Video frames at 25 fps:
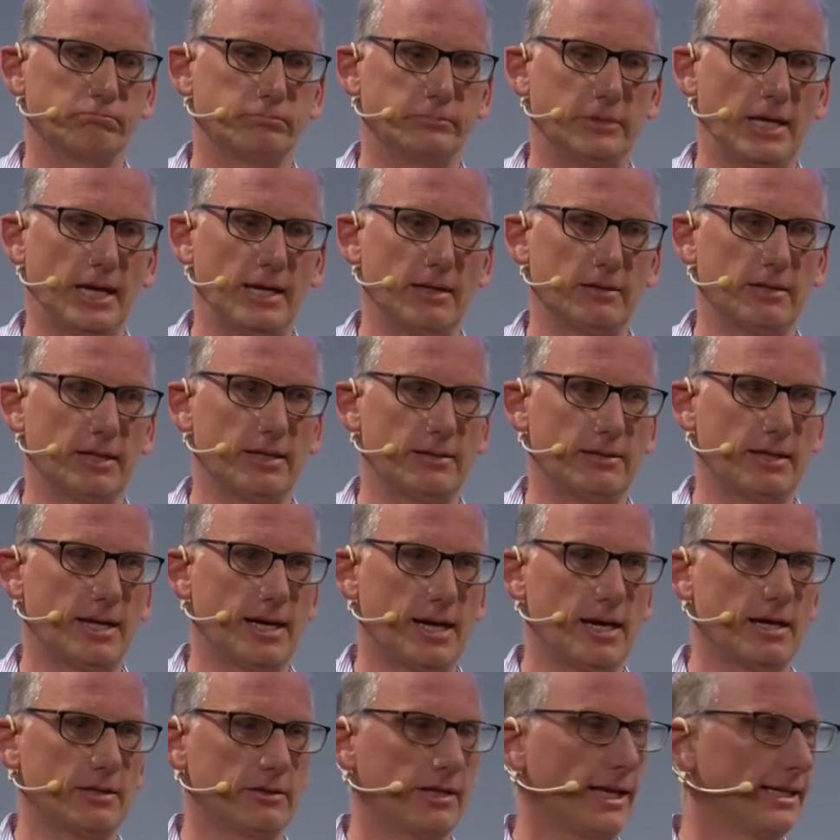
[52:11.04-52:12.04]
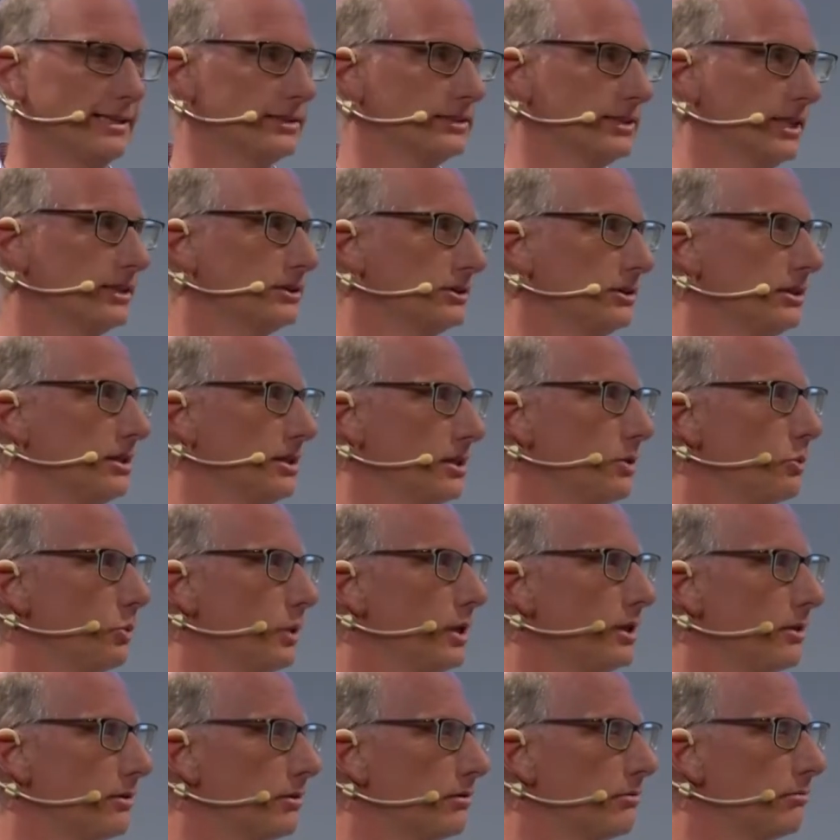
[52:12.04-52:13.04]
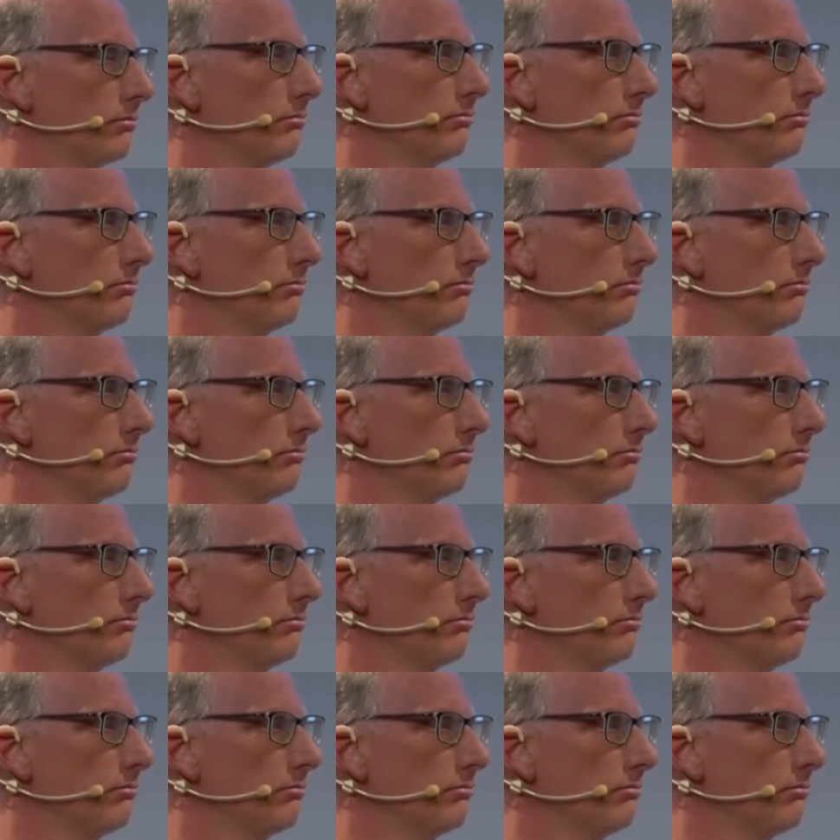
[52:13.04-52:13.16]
yeah, they, they are essentially a weed.